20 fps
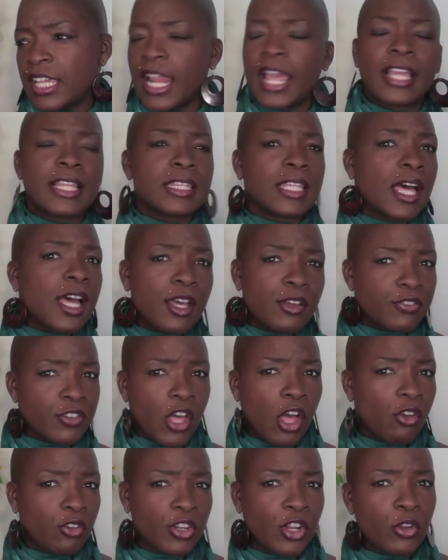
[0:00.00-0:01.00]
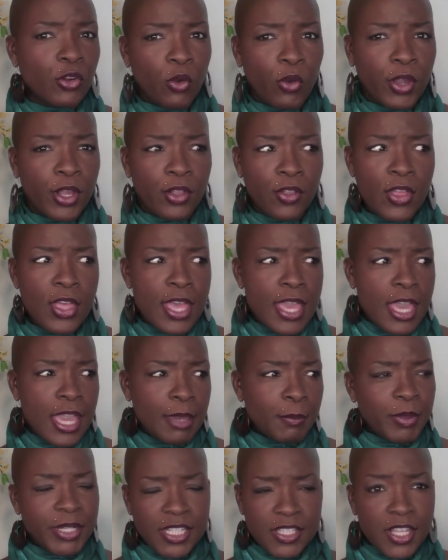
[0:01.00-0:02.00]
and I love coconut oil,
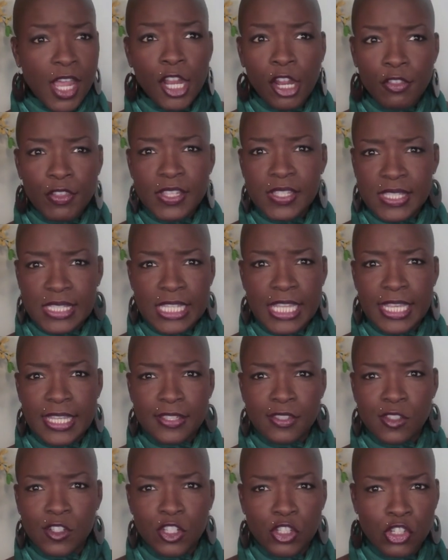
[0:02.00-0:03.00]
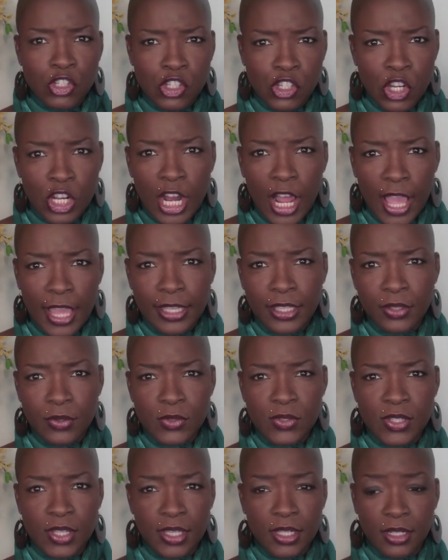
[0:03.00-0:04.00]
but it's not on this list. Should I
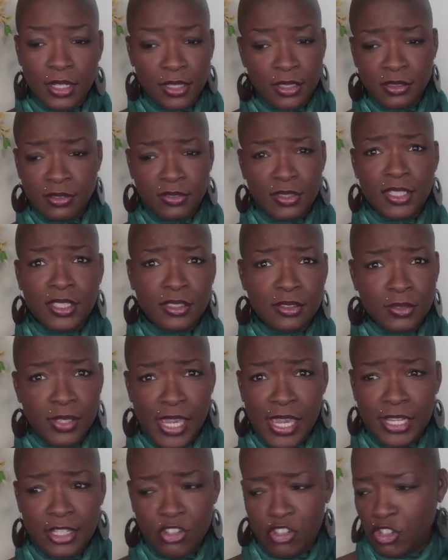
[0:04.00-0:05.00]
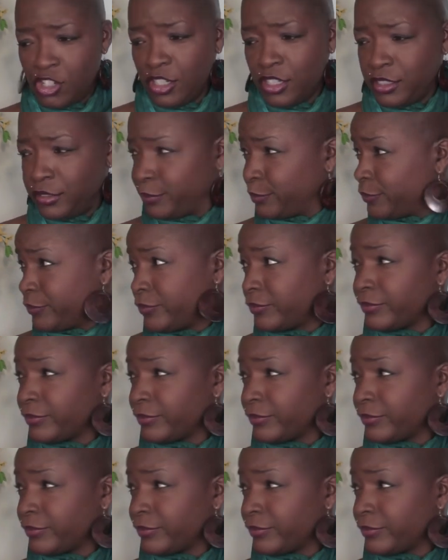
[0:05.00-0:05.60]
use it? I don't know. Yeah, sure.